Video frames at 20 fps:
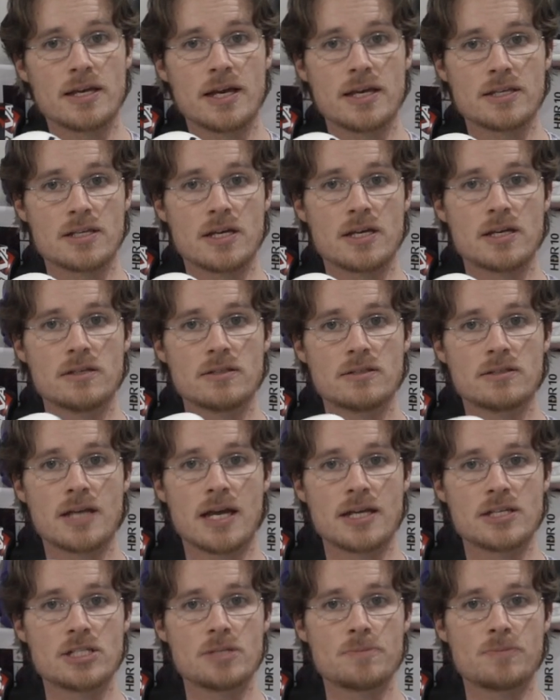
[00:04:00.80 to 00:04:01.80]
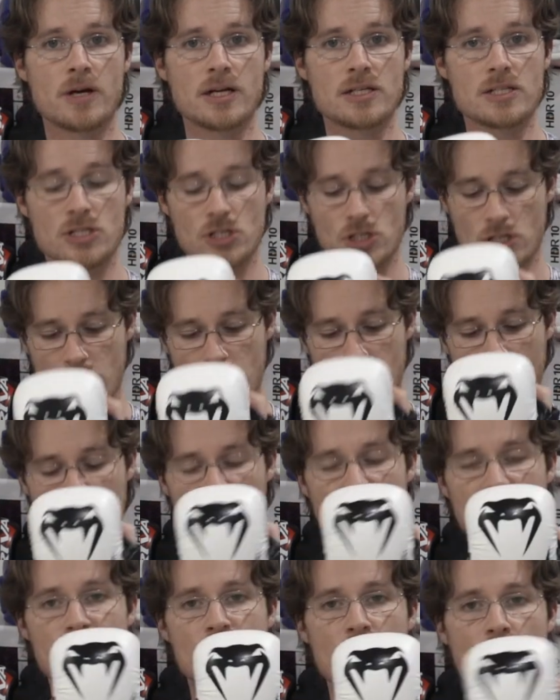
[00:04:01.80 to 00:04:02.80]
as a Taiji practitioner,
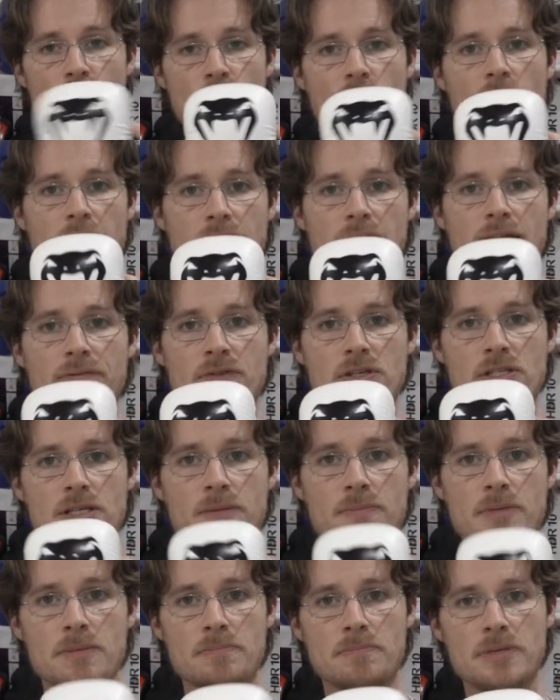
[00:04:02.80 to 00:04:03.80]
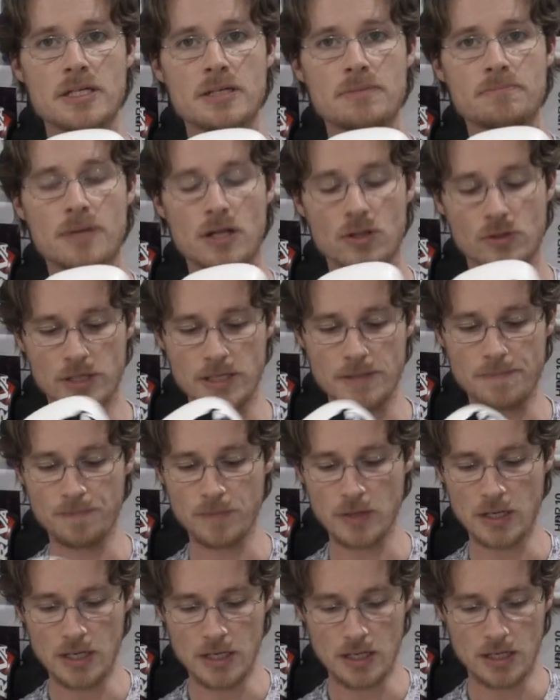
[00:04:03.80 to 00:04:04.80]
I don't like having something big and bulky
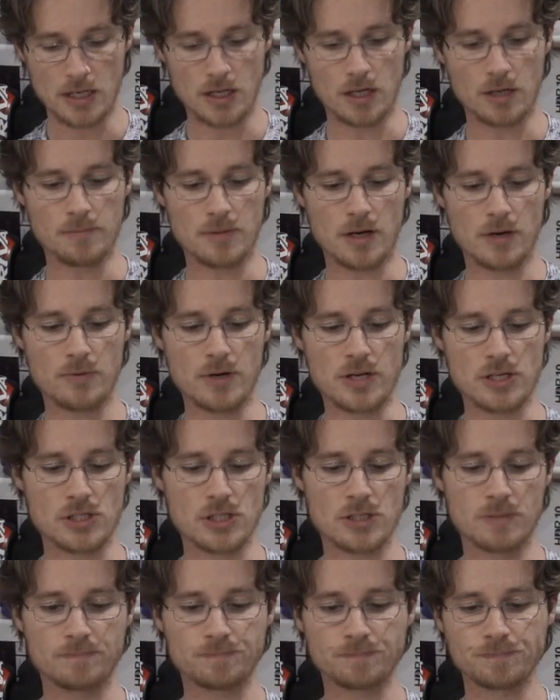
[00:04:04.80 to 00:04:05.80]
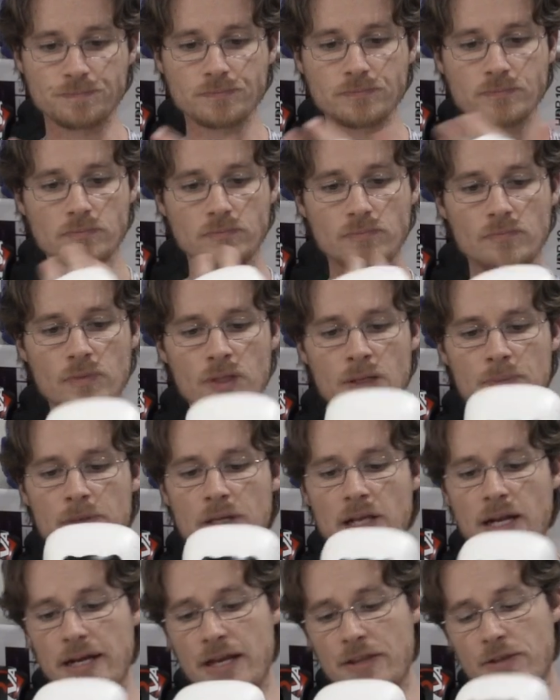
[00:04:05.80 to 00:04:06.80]
on my wrist.
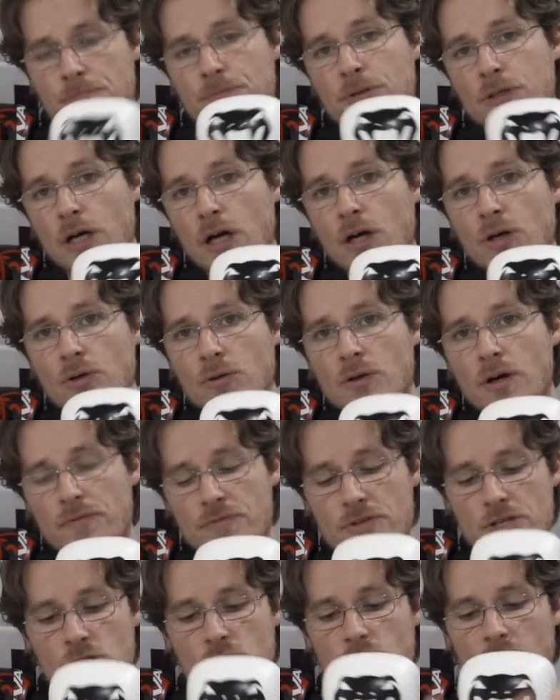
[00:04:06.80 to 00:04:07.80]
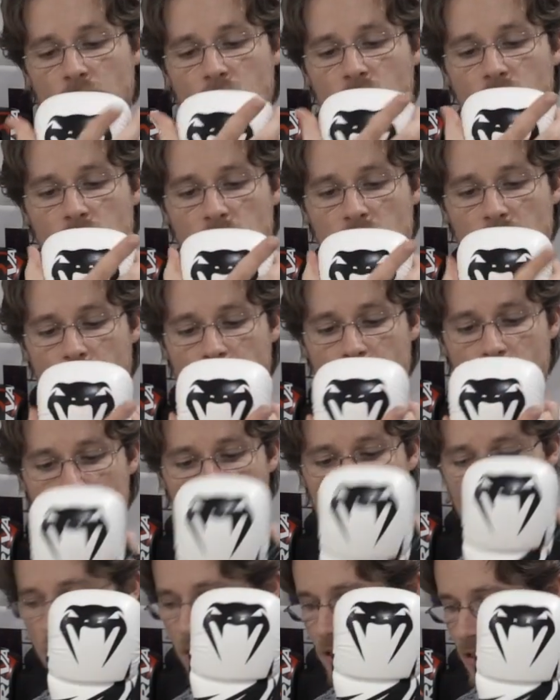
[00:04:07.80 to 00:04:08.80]
But another pro of this one, look, see how
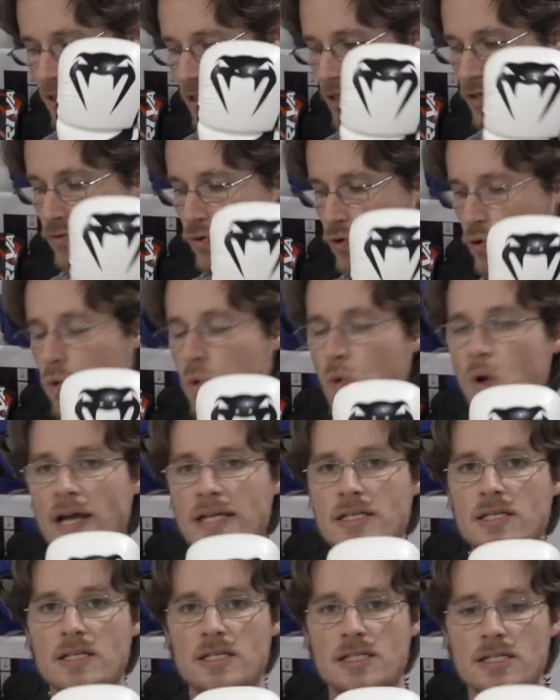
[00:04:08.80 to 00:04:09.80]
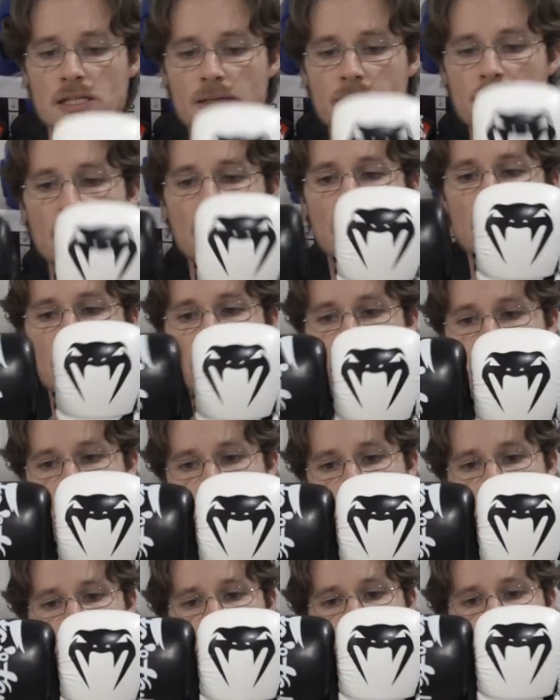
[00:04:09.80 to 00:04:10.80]
much, it's quite slimline
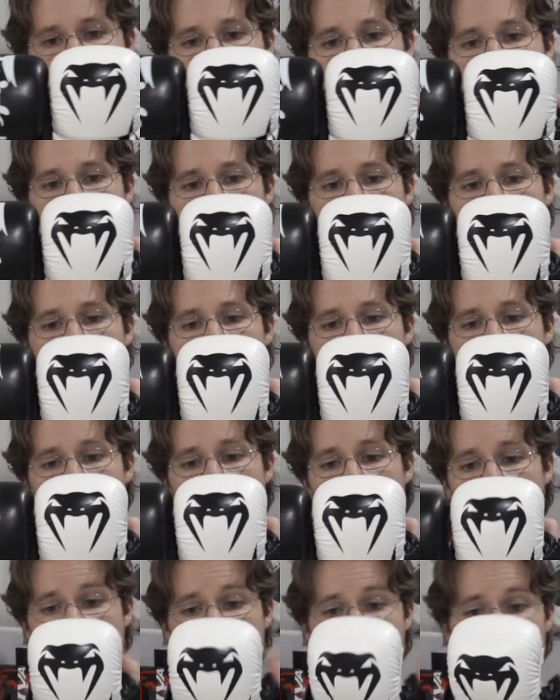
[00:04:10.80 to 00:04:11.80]
compared to that. It's